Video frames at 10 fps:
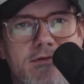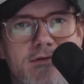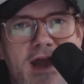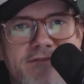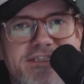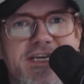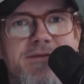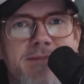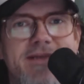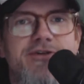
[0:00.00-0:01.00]
I've
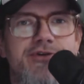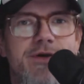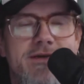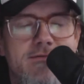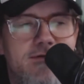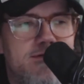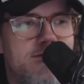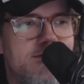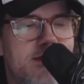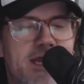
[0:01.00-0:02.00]
seen Ministry.
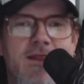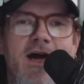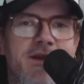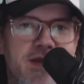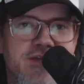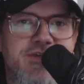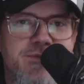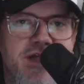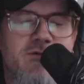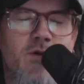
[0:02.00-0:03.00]
And a lot of you guys are going to
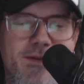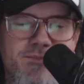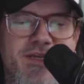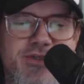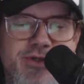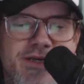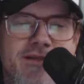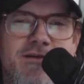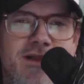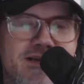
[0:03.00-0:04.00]
be like, what, Ministry?
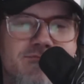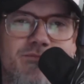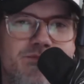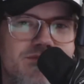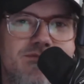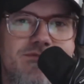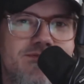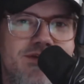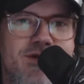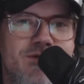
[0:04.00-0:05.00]
They're like,
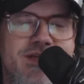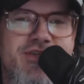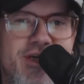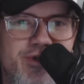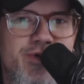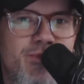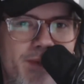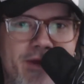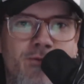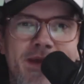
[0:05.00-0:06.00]
industrial
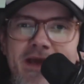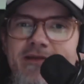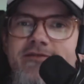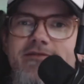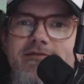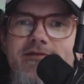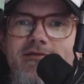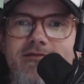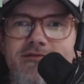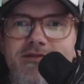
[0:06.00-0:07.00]
metal band,
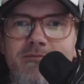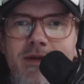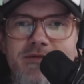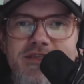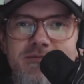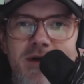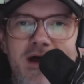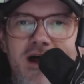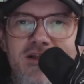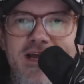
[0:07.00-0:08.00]
maybe some
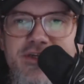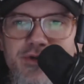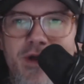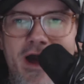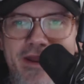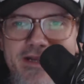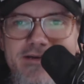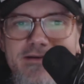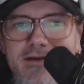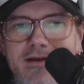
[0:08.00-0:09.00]

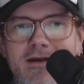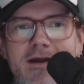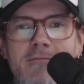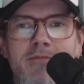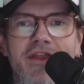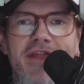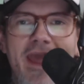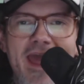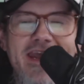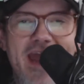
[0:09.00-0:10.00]
electronic. But they
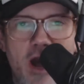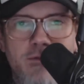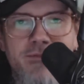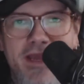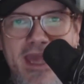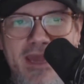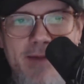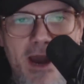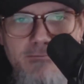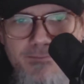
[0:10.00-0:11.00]
had an album that came
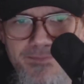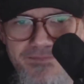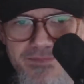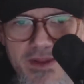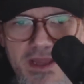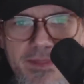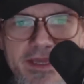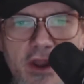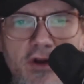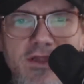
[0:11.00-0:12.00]
out in
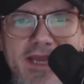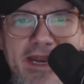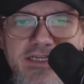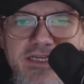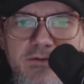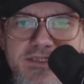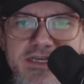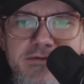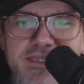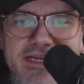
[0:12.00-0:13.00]
the early 80s, and I want to say
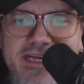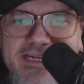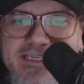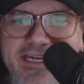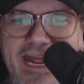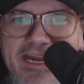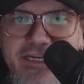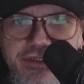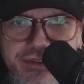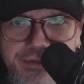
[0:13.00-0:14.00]
it was like
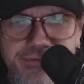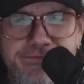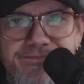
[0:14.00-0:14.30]
1982.